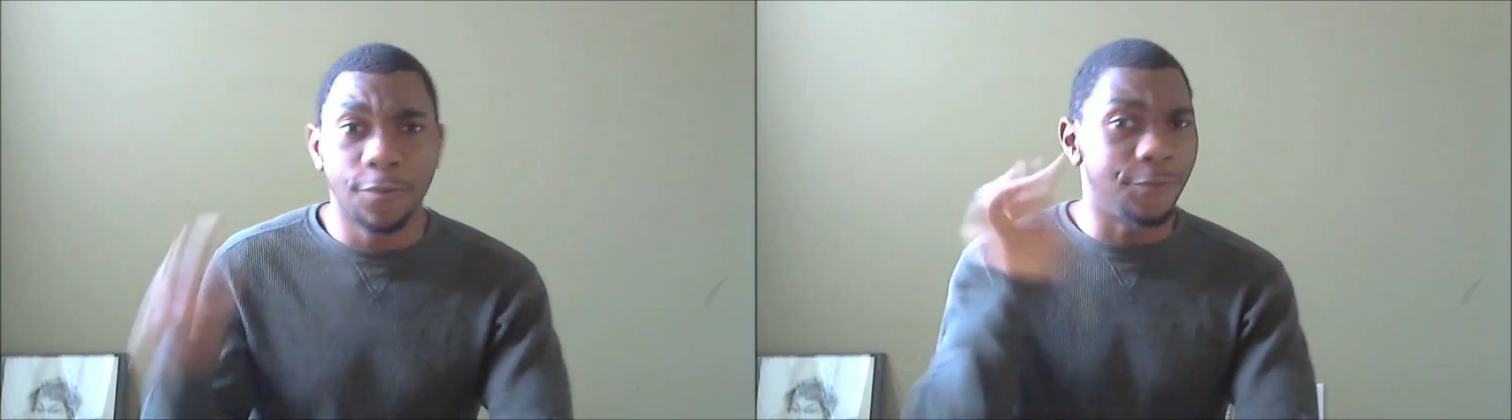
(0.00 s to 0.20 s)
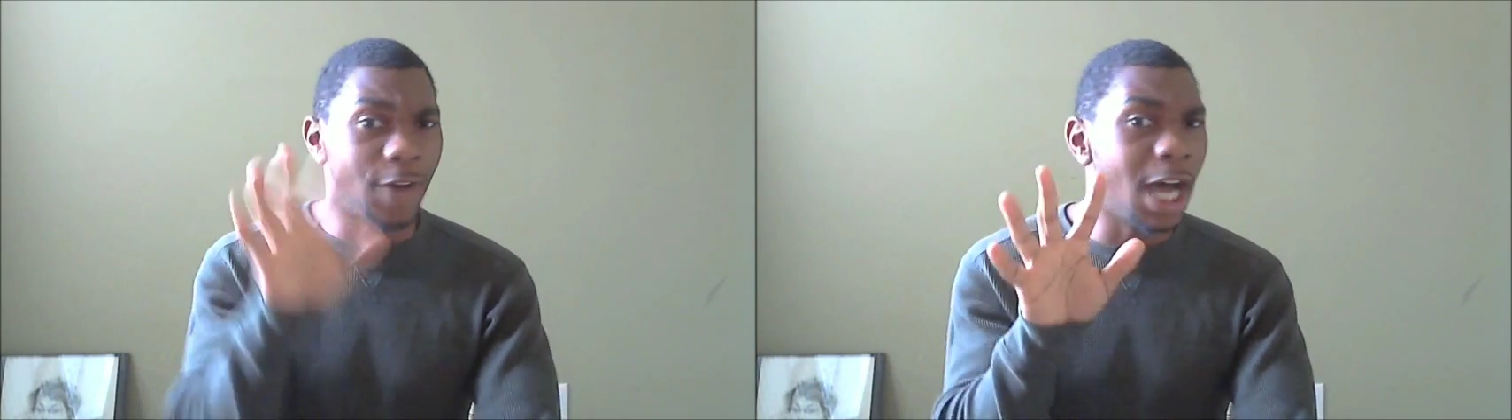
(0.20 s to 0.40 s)

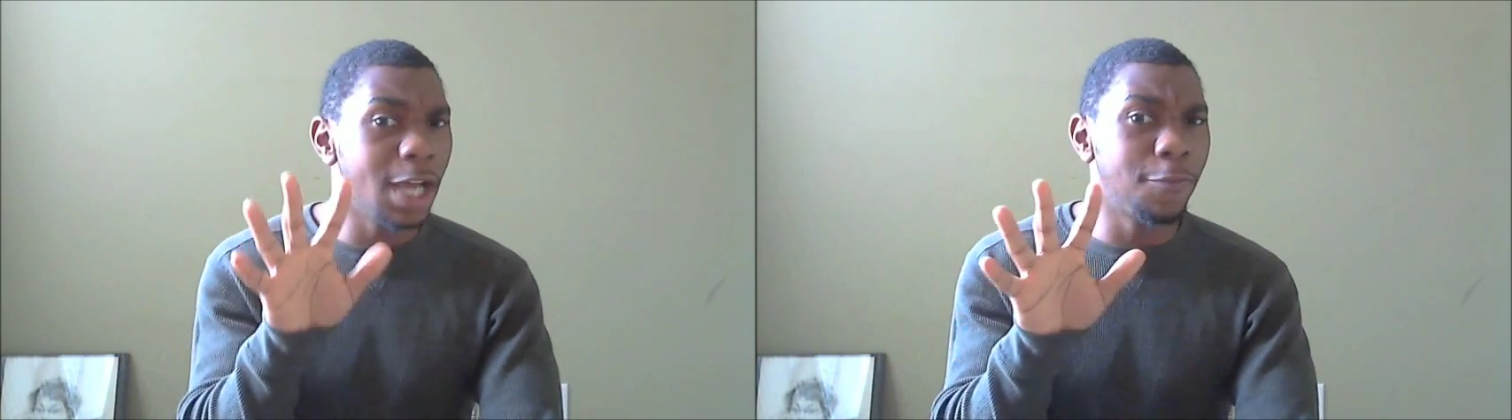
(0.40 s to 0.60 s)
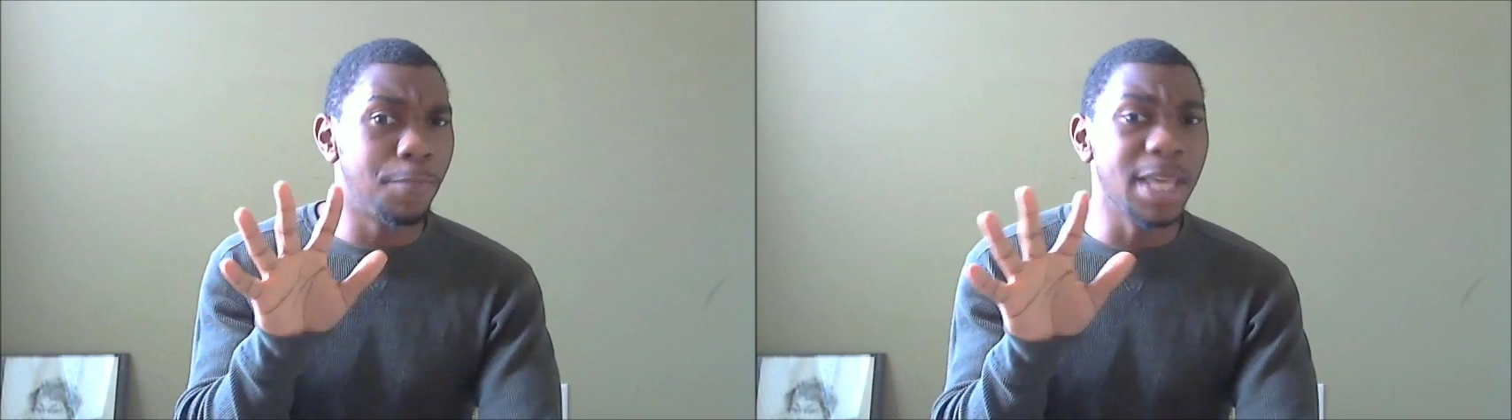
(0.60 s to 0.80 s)

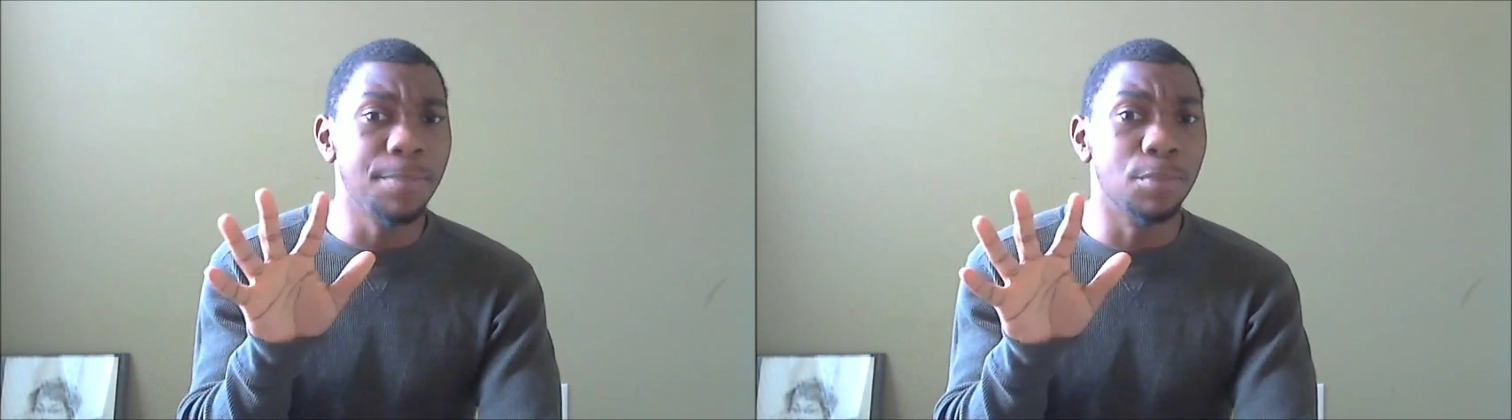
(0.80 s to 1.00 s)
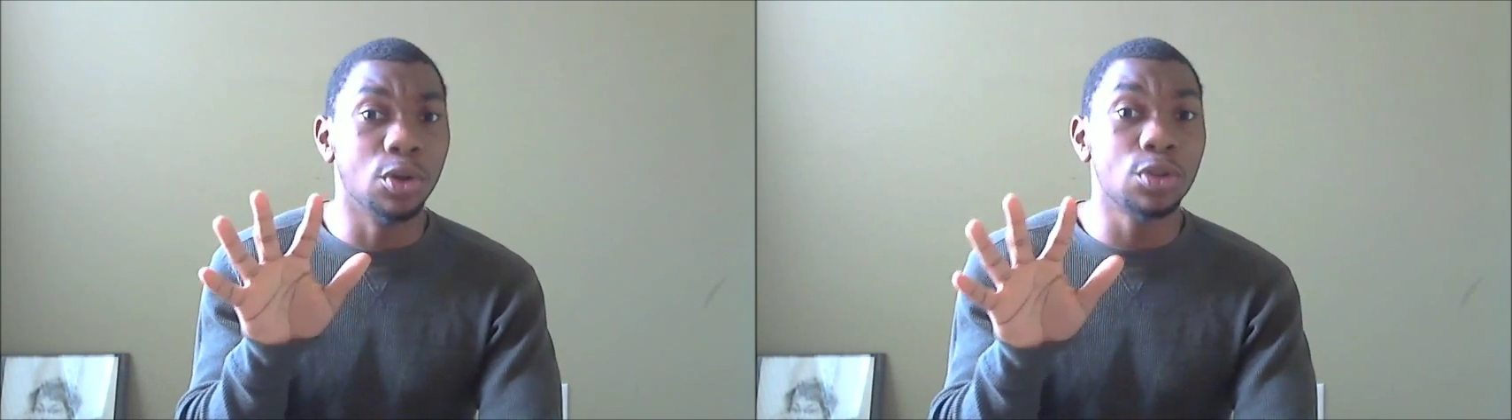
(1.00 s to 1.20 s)
5
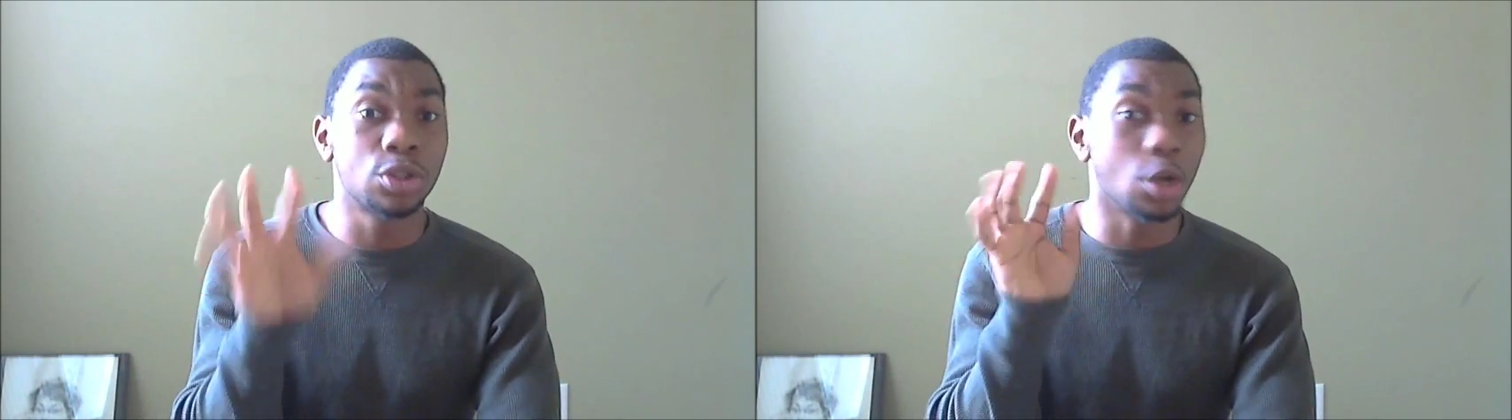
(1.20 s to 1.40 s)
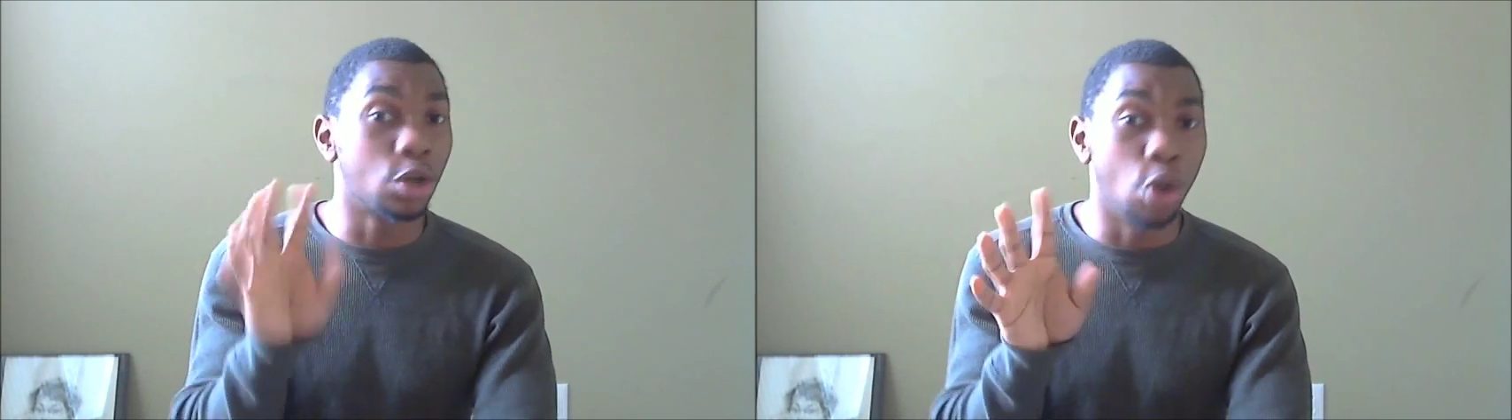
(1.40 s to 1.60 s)
people
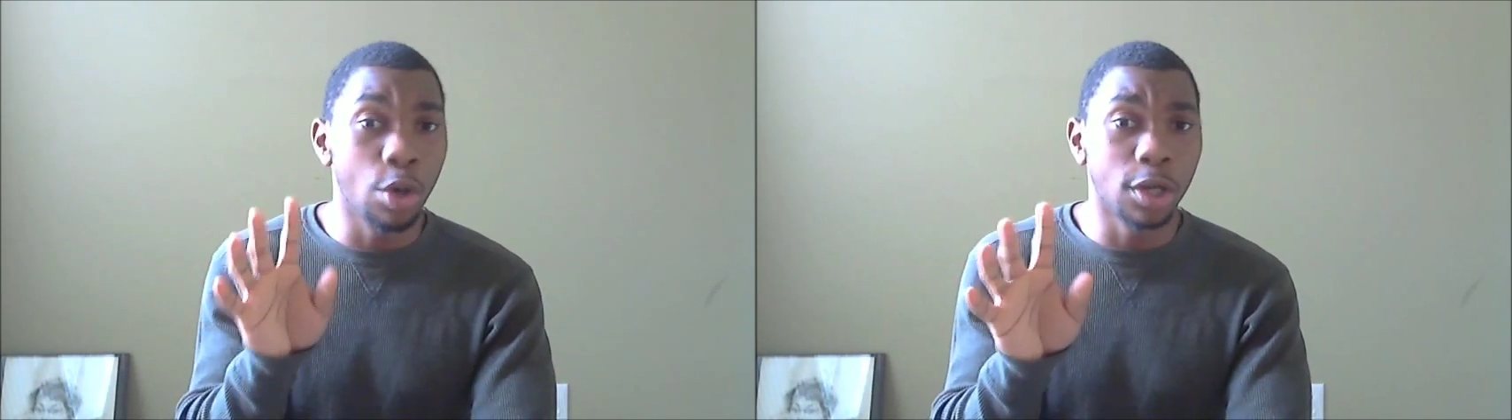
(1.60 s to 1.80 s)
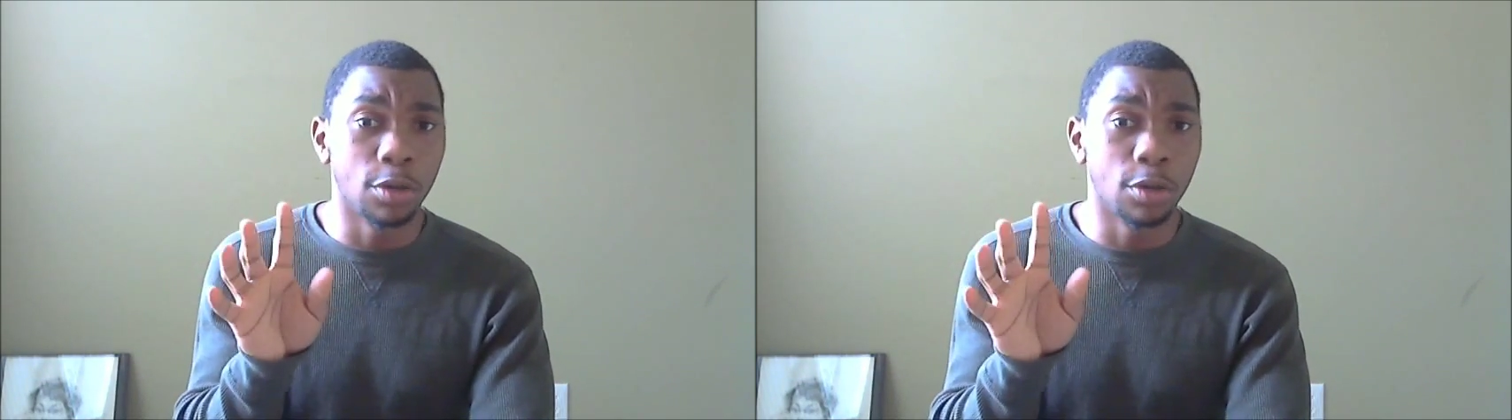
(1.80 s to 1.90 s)
start going